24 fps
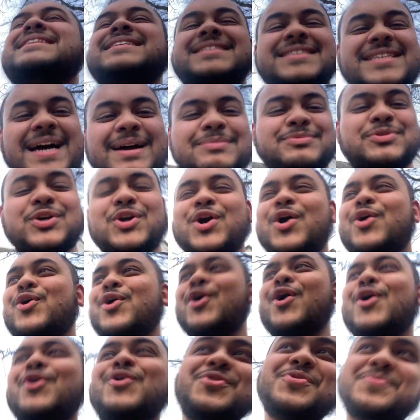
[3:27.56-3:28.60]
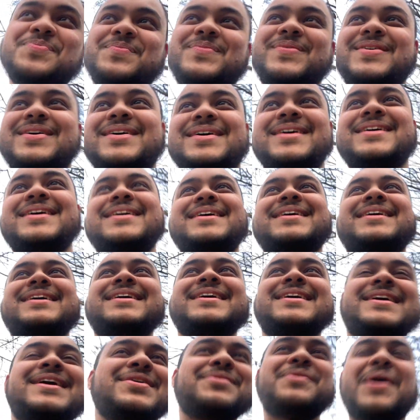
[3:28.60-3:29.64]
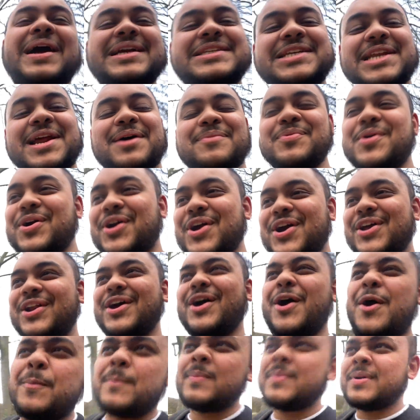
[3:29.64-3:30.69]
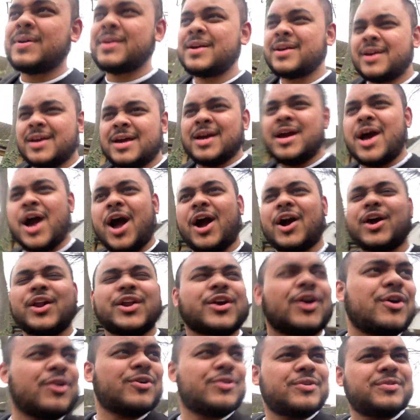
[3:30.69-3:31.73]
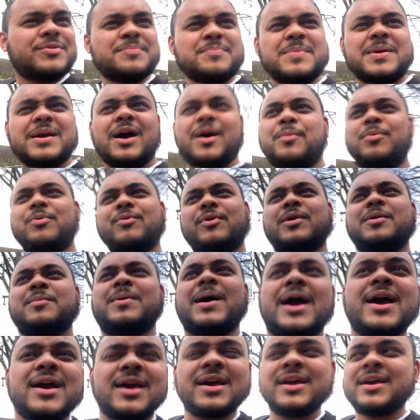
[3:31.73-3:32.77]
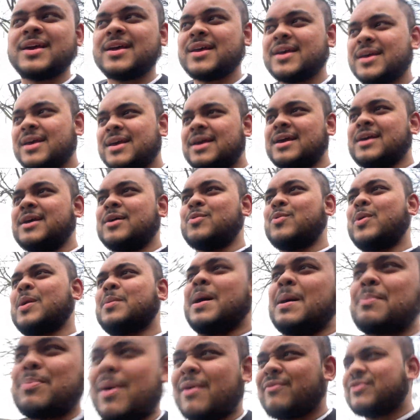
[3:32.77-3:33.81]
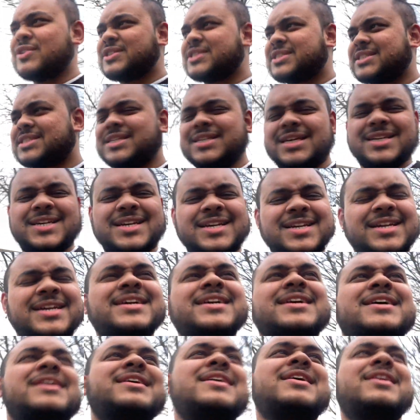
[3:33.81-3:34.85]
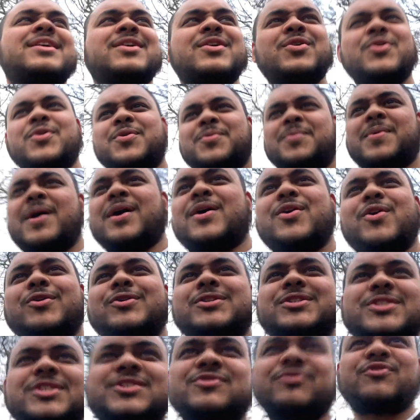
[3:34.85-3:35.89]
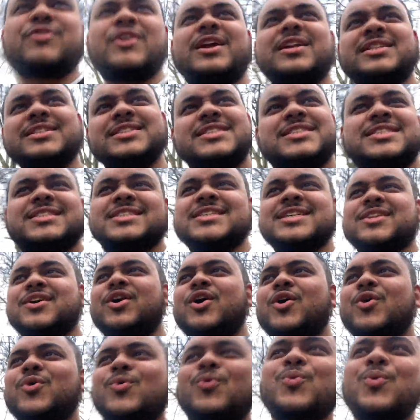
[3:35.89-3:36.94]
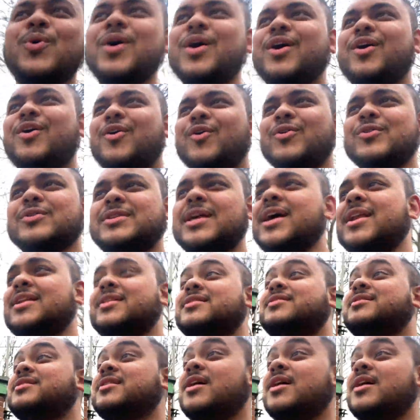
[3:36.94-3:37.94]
Time to go home. Well, actually, I'm not going home. I'm gonna go meet up one of my one of my brothers, one of my closest friends in the whole world, and